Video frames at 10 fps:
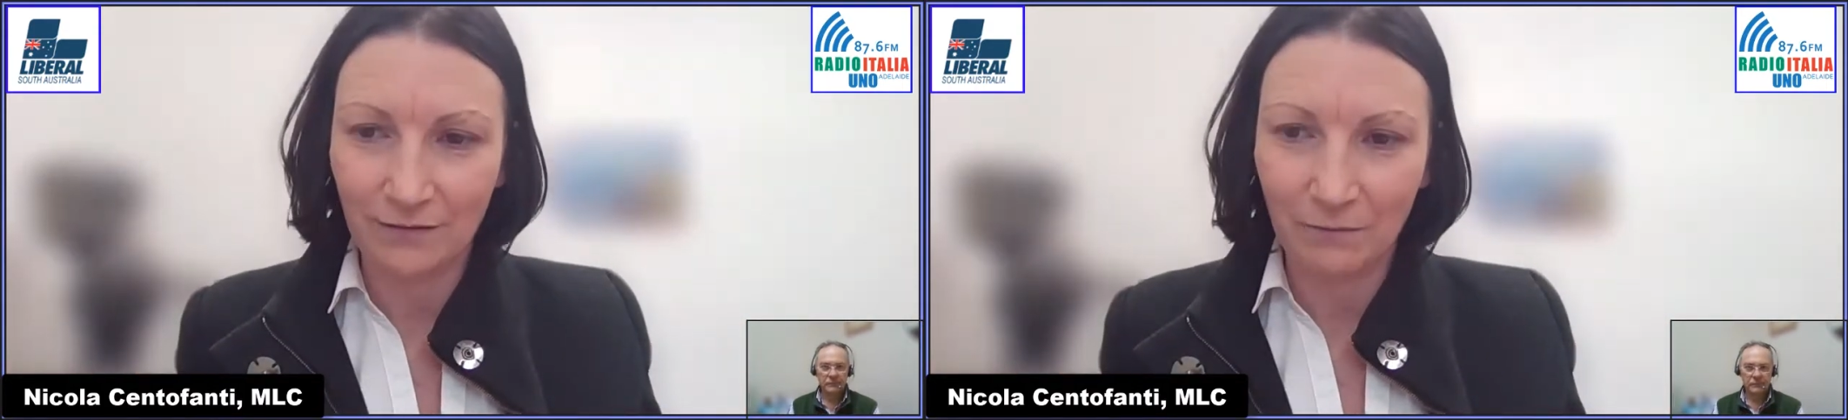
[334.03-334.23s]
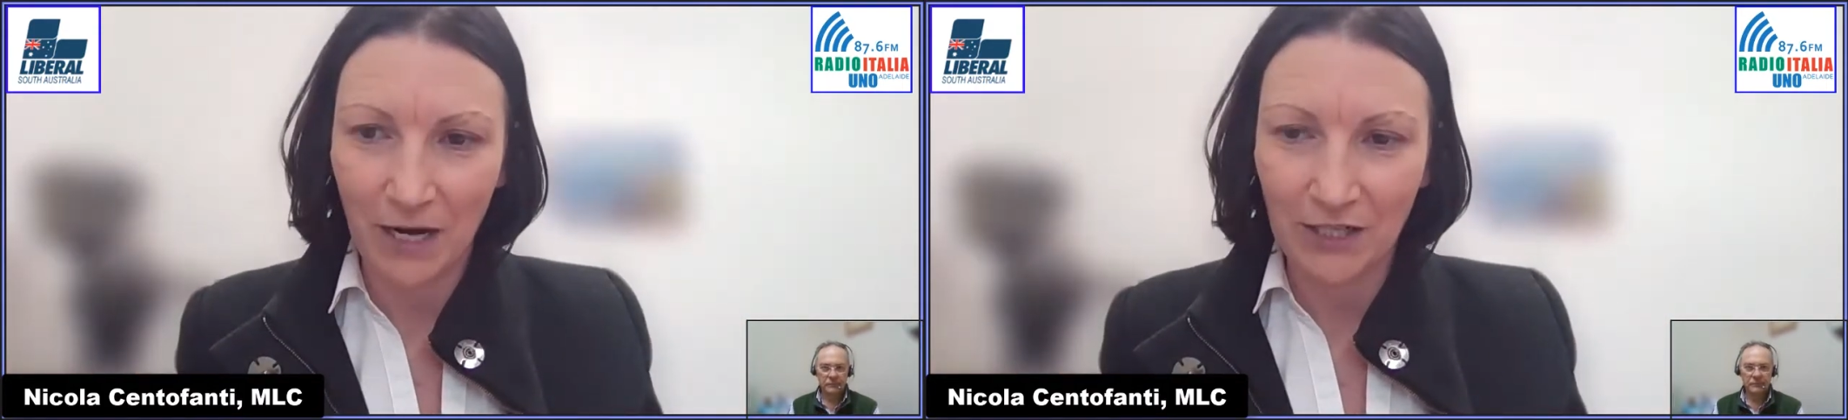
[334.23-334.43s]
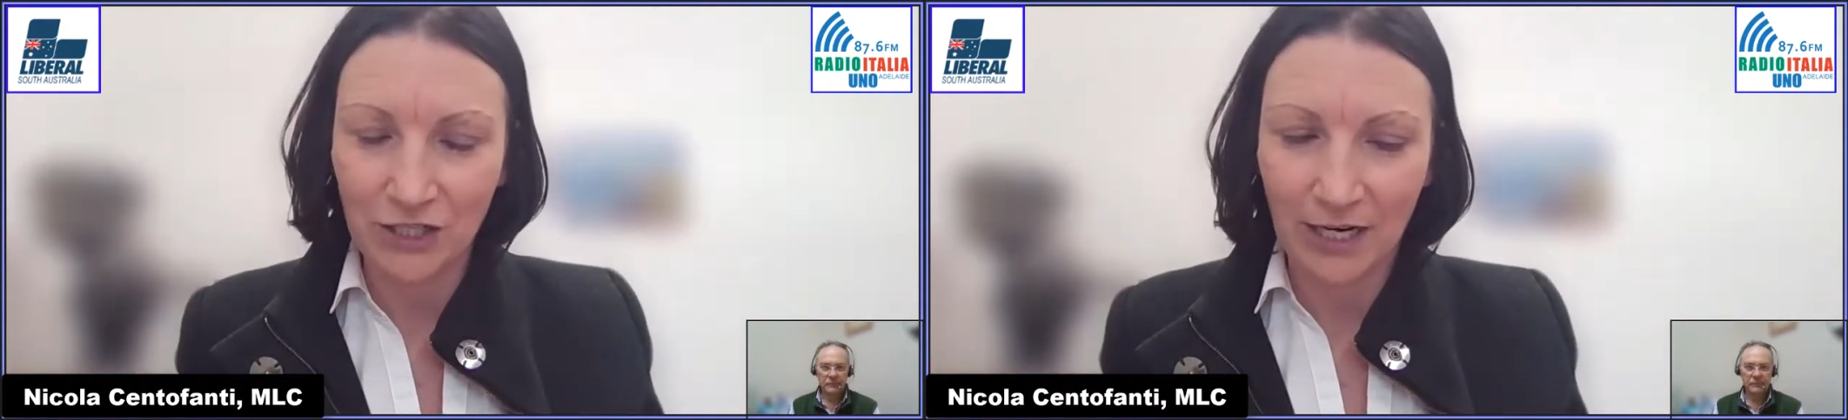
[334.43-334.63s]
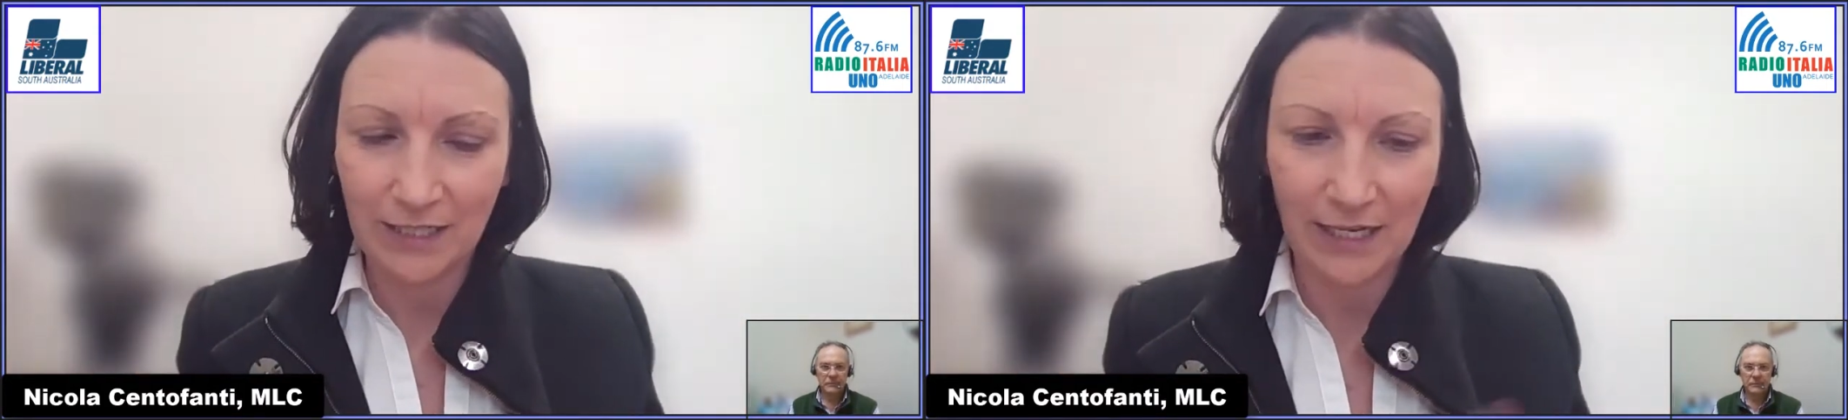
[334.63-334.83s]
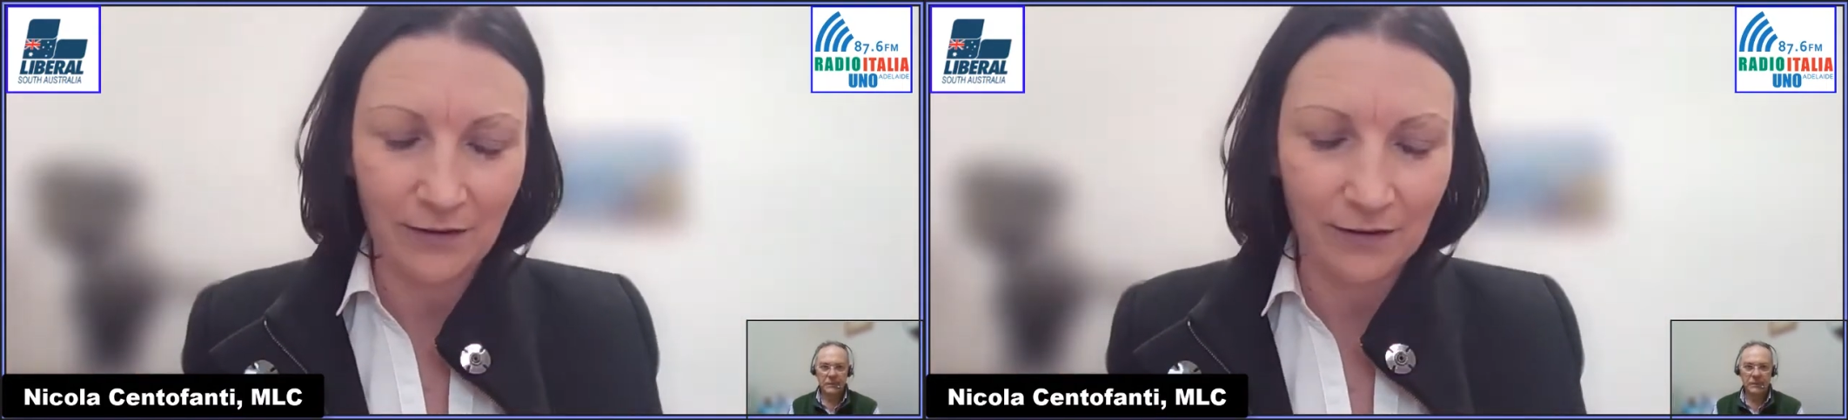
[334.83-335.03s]

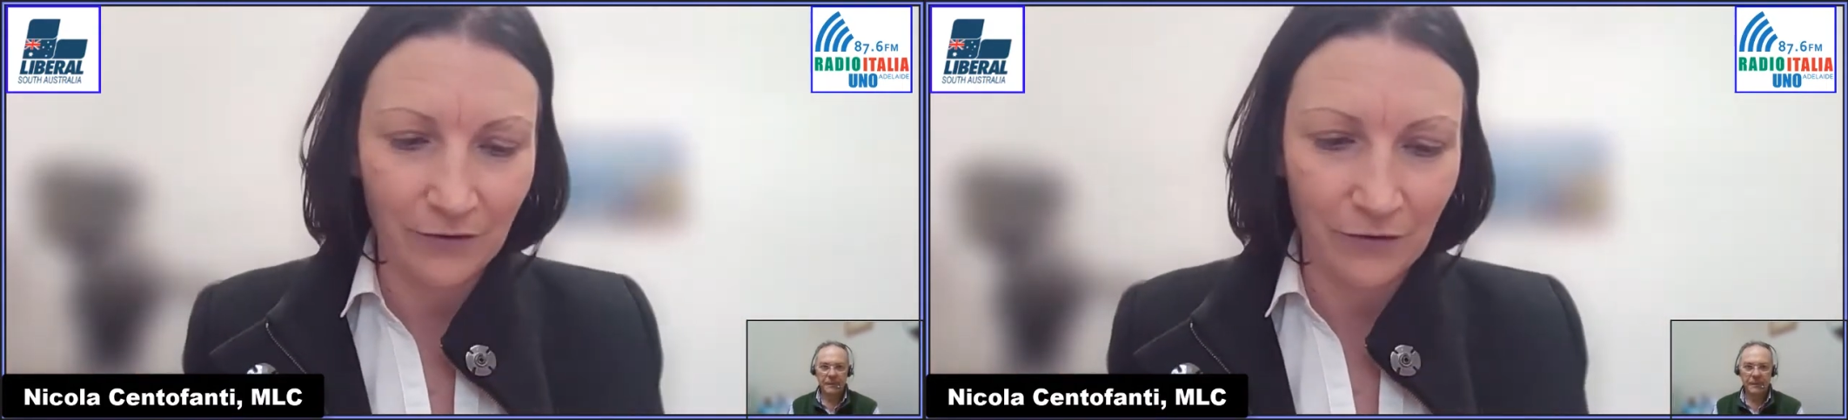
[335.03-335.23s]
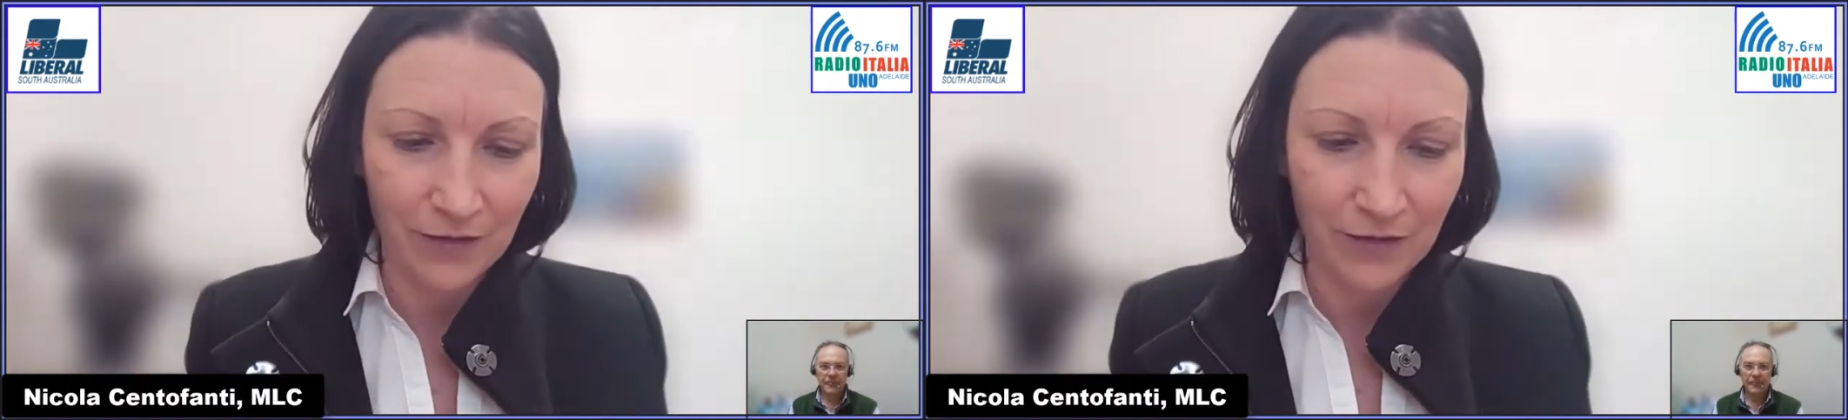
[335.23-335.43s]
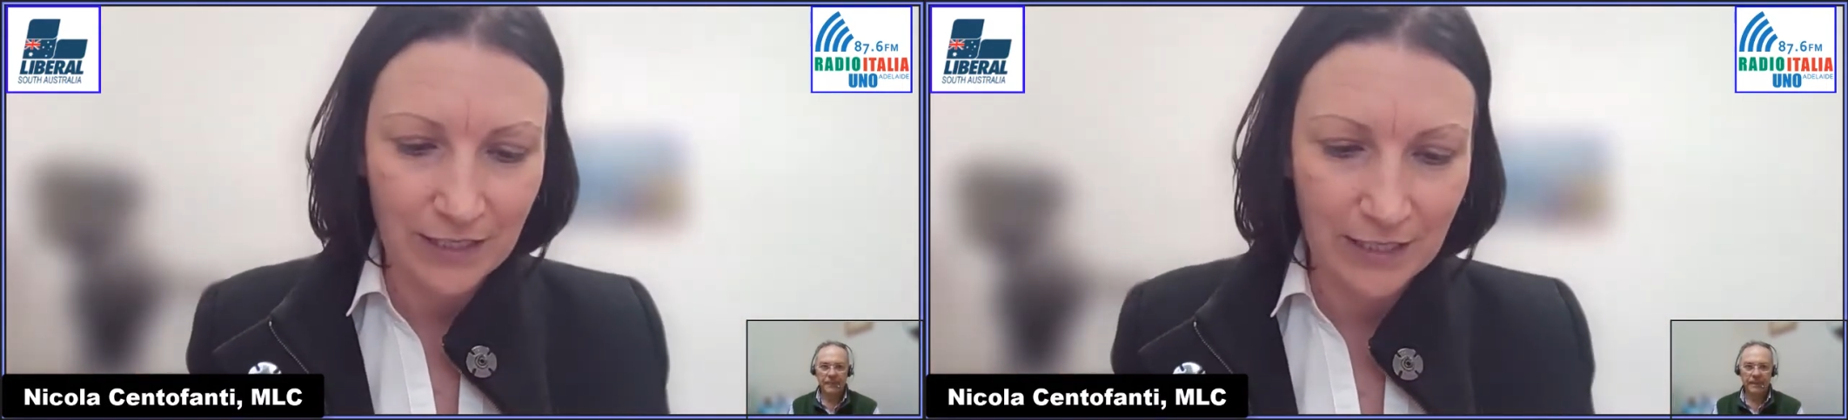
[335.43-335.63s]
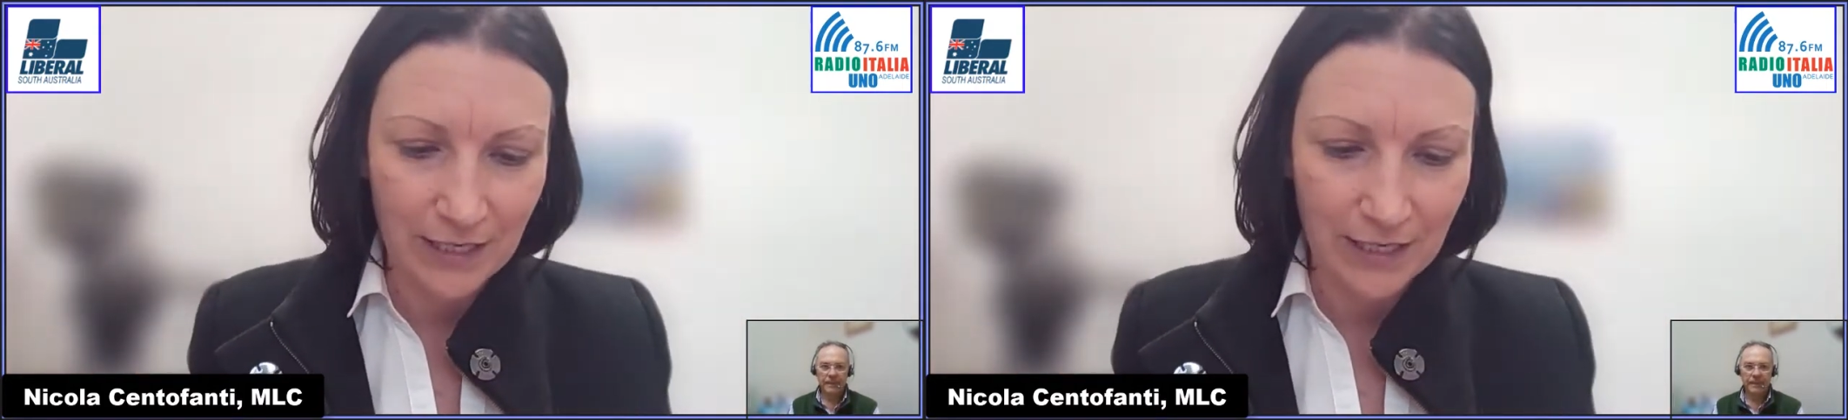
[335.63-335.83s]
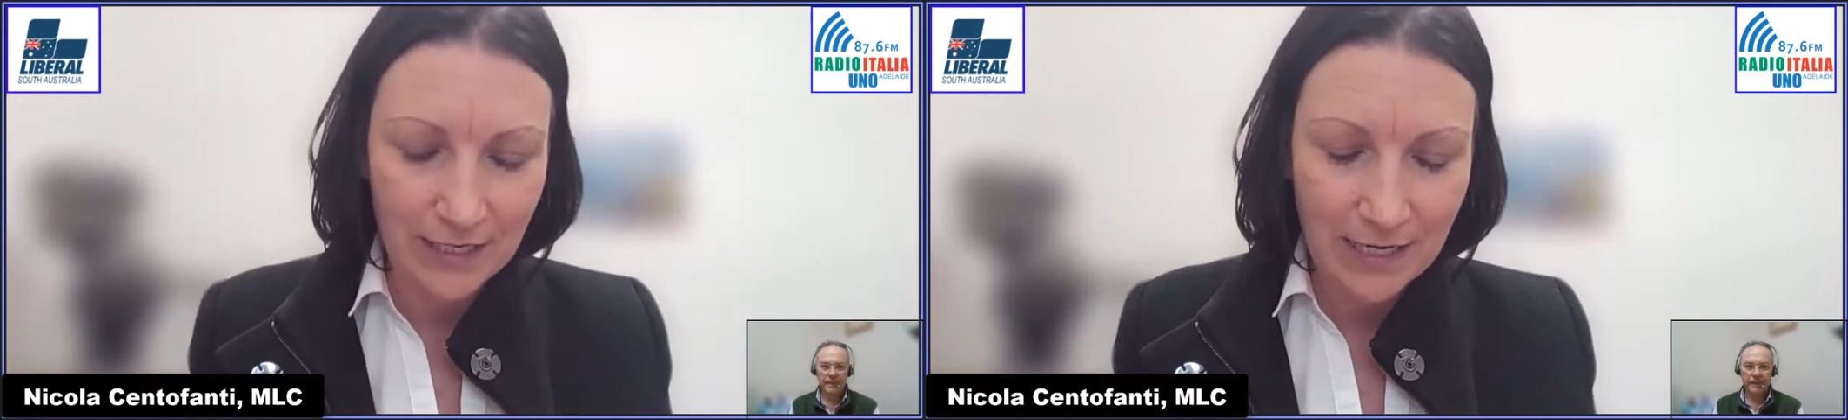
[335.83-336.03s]
19th of this
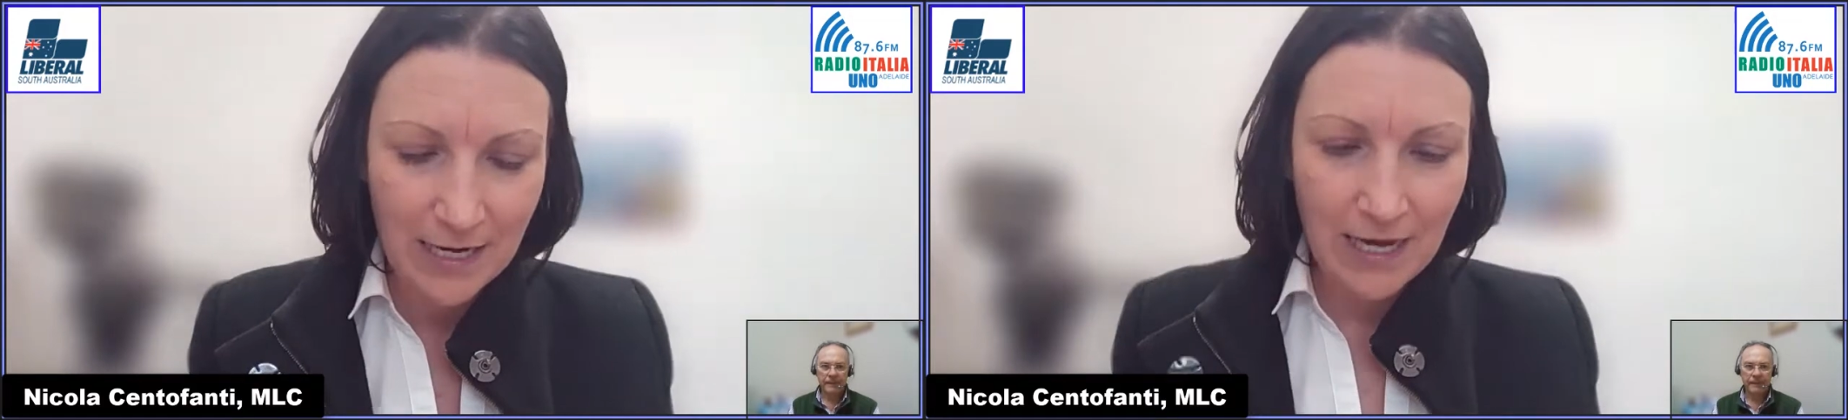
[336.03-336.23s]
year.